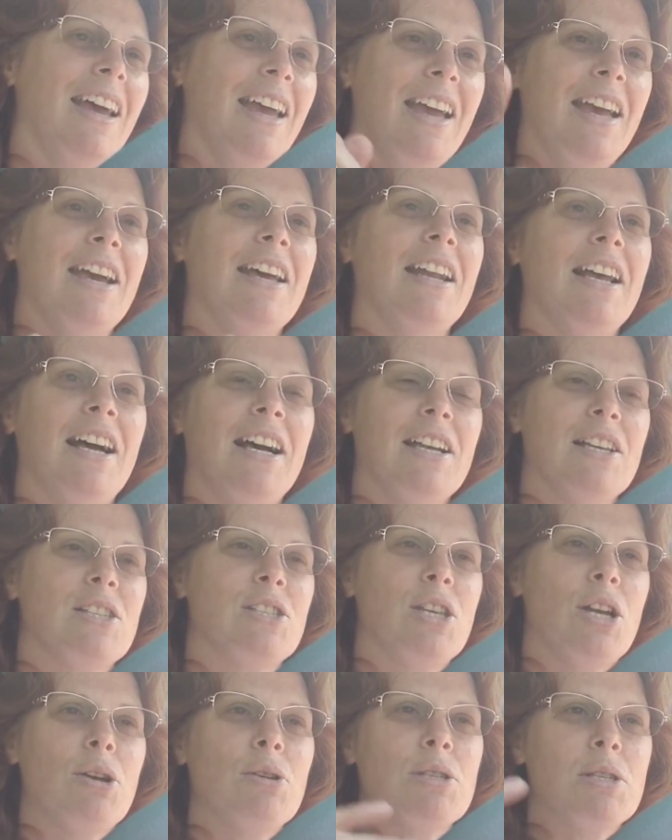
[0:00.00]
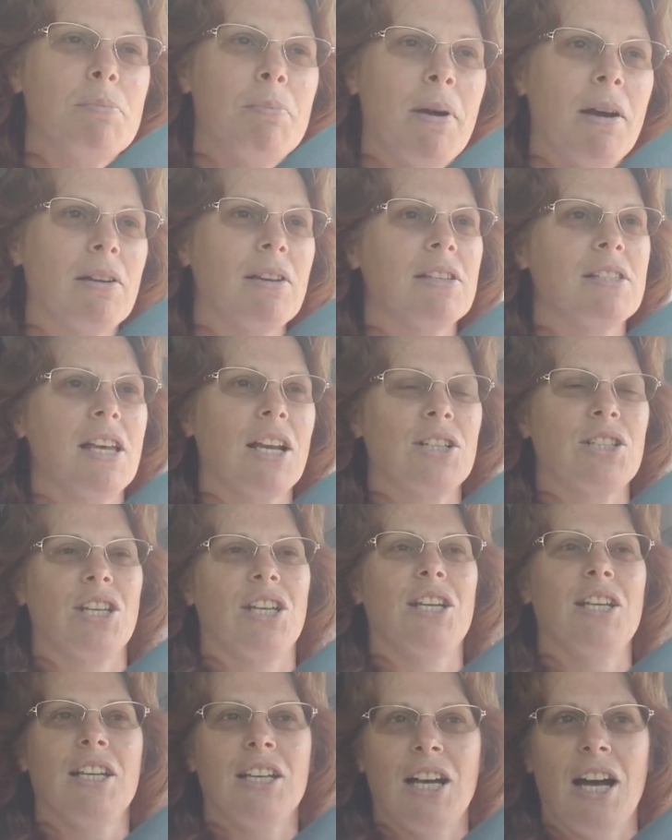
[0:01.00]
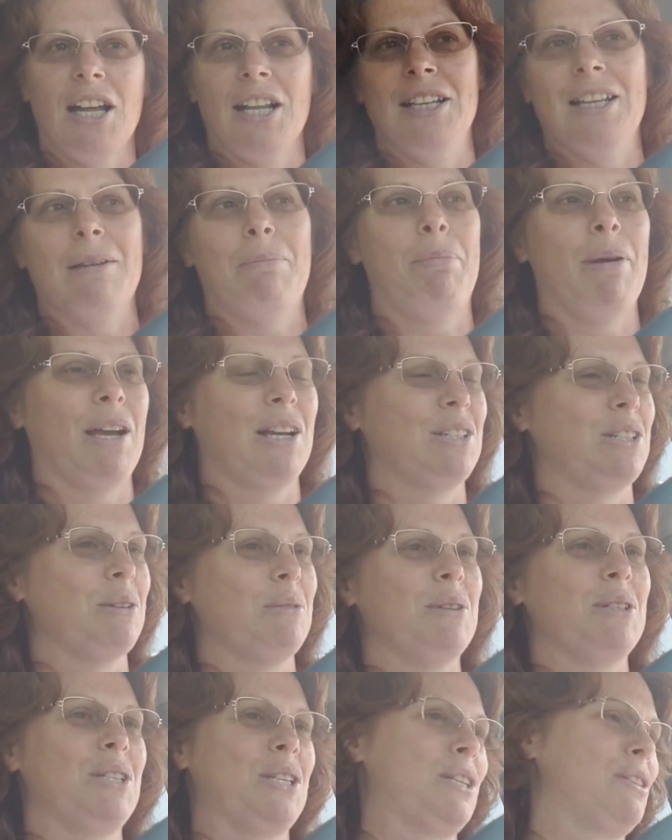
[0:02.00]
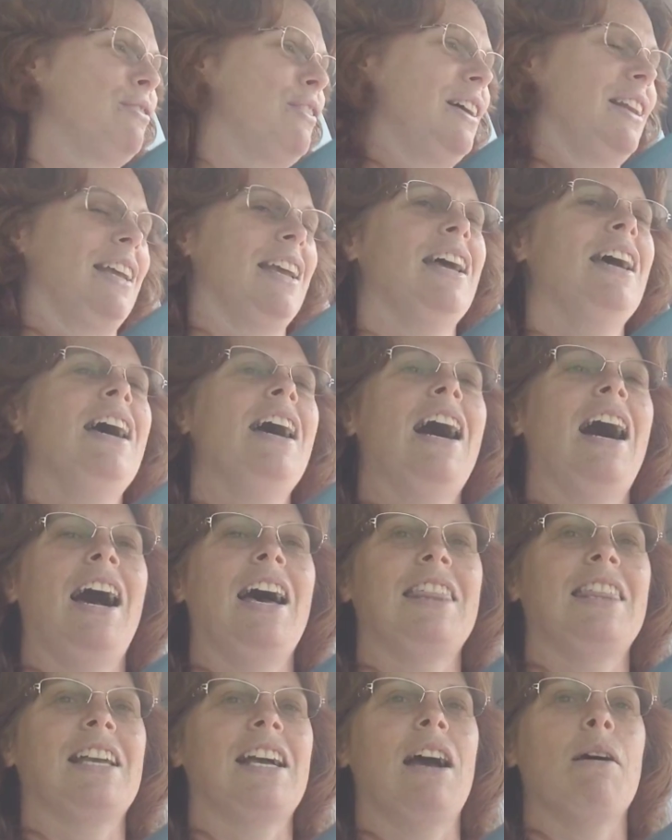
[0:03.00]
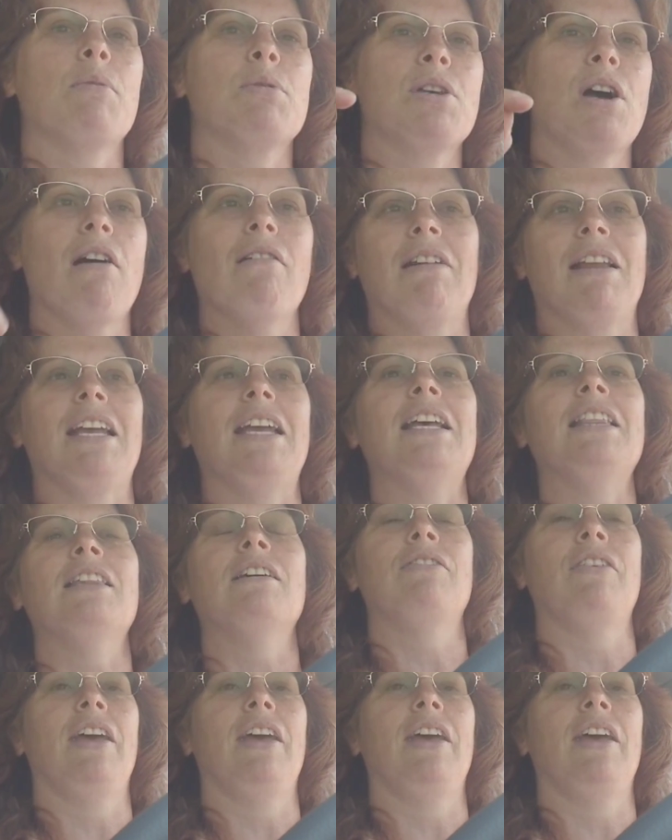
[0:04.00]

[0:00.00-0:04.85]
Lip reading: And so Sparky's actually got in the picture, which is funny. I think I was already in the